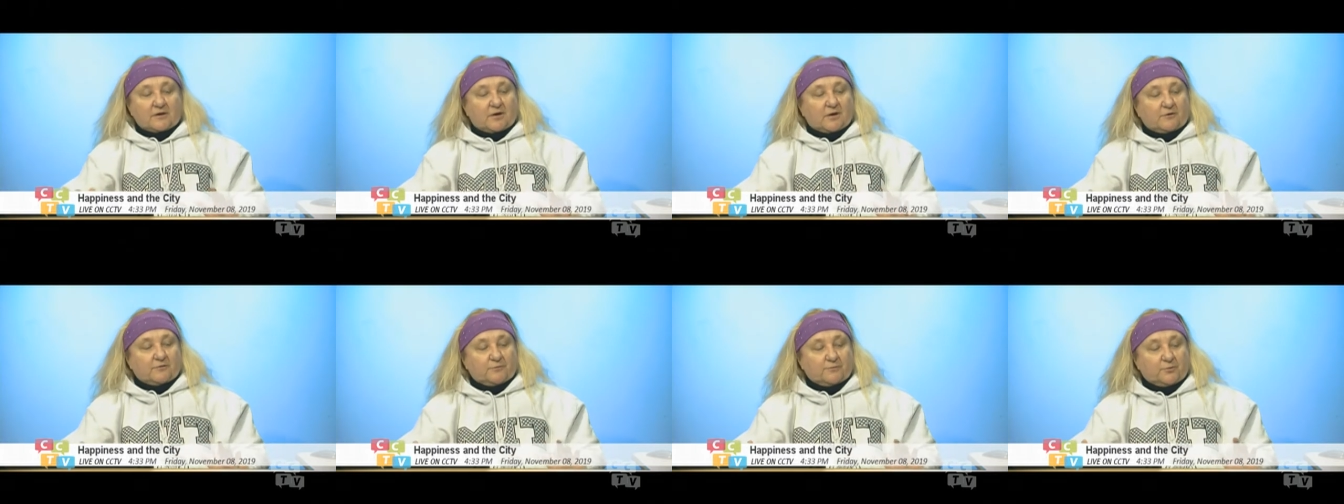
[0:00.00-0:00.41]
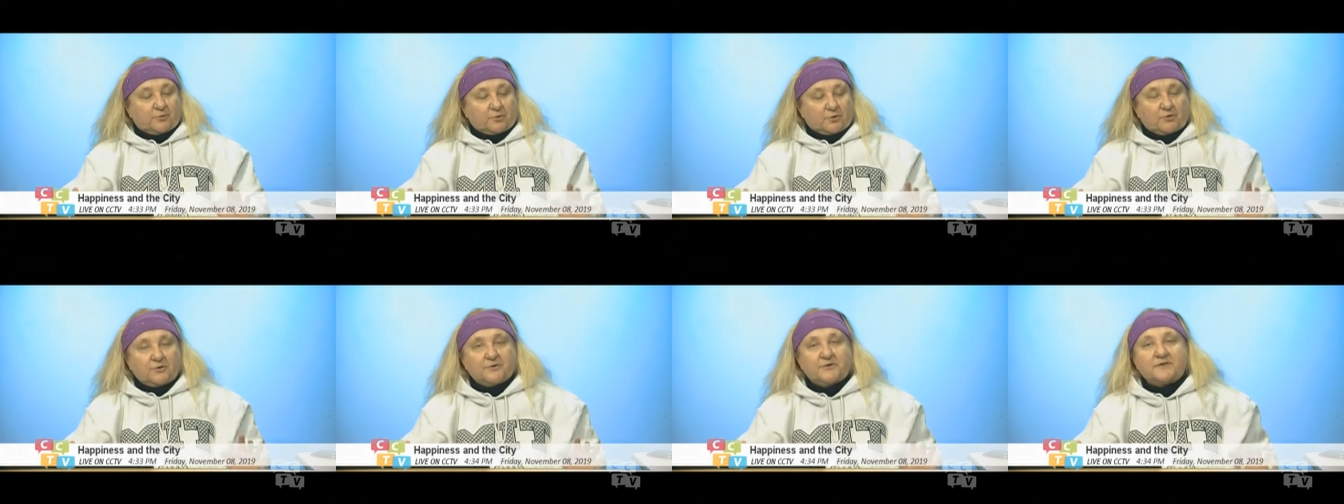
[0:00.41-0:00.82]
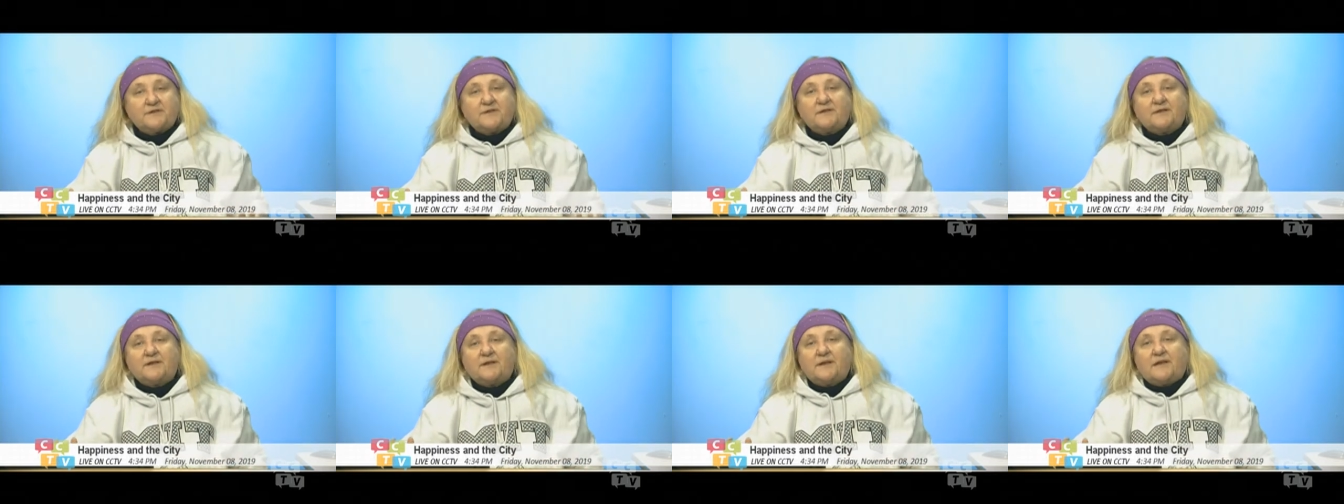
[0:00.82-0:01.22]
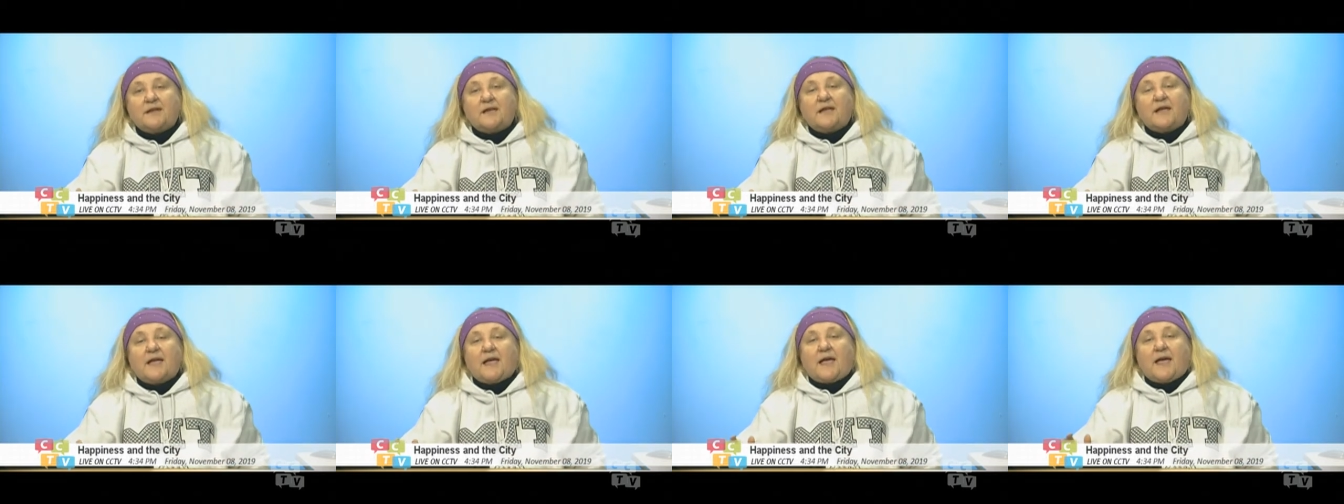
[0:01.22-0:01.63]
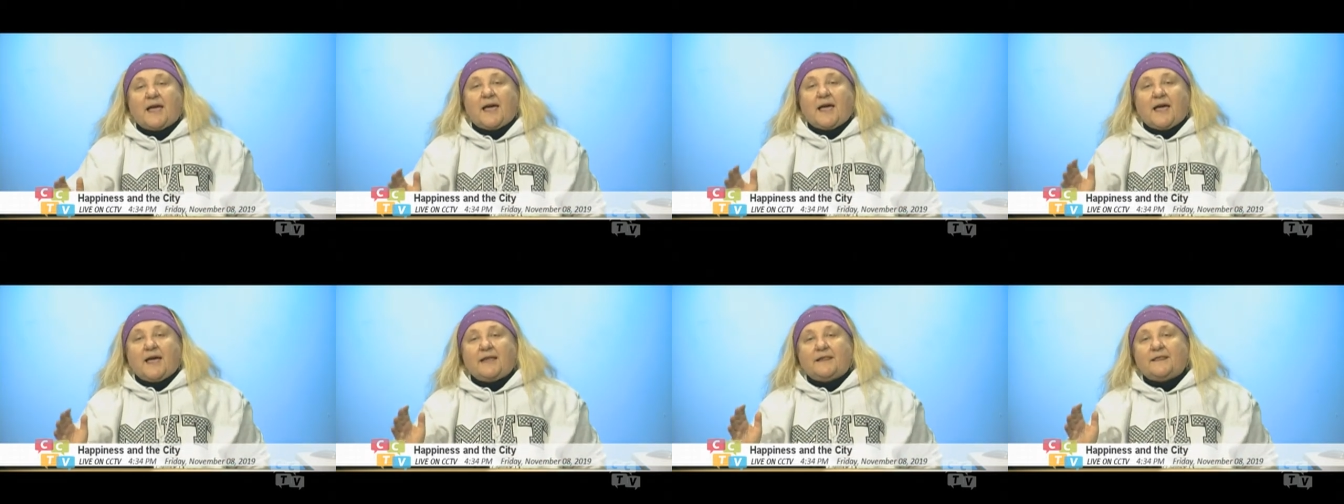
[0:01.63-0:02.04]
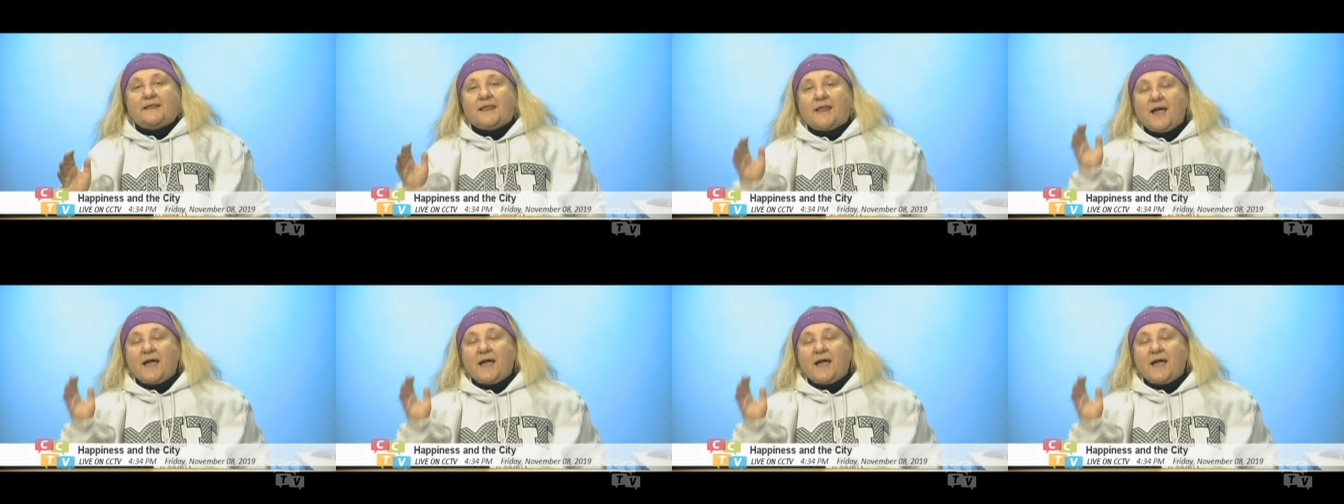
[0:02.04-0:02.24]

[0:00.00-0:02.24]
of books, and